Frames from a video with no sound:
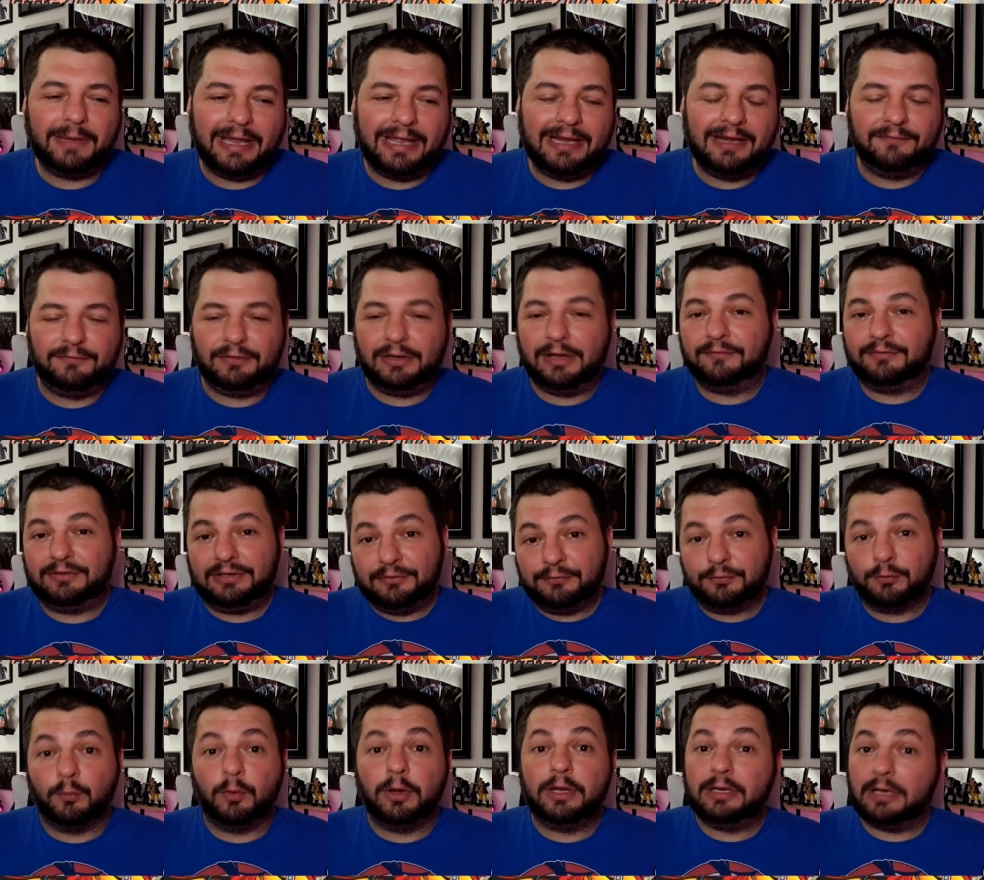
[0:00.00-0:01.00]
And if you have a
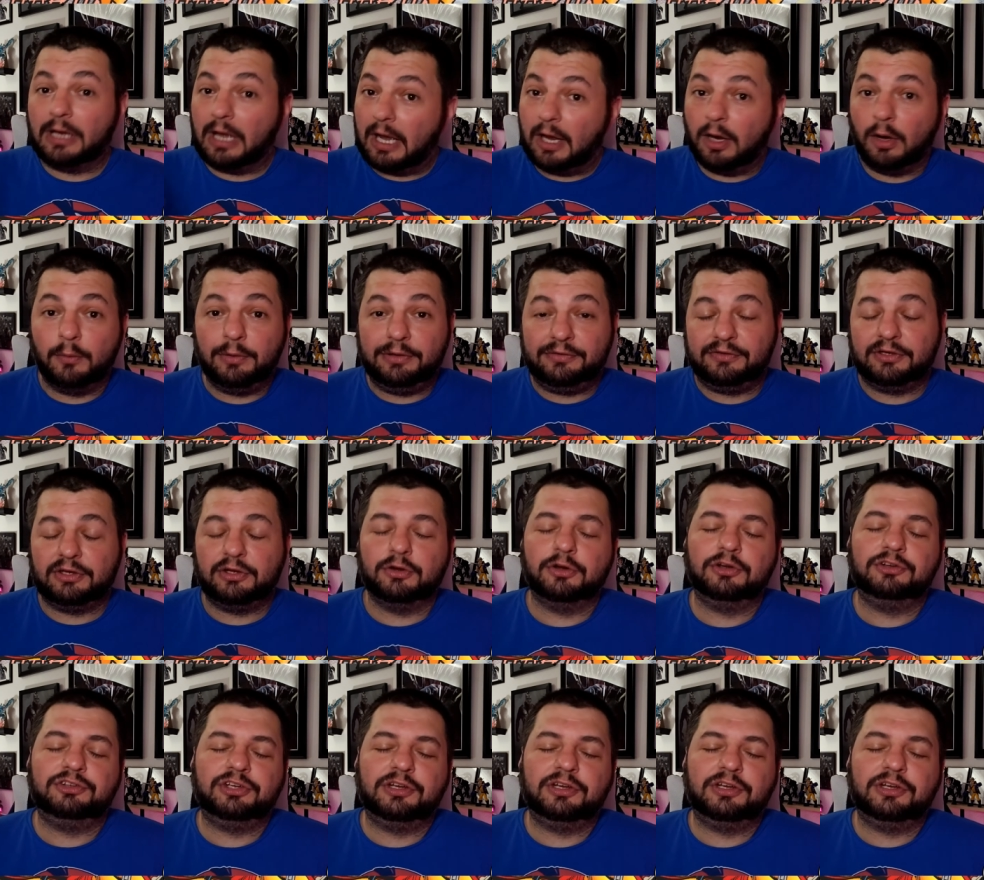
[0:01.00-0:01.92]
different one, I always encourage you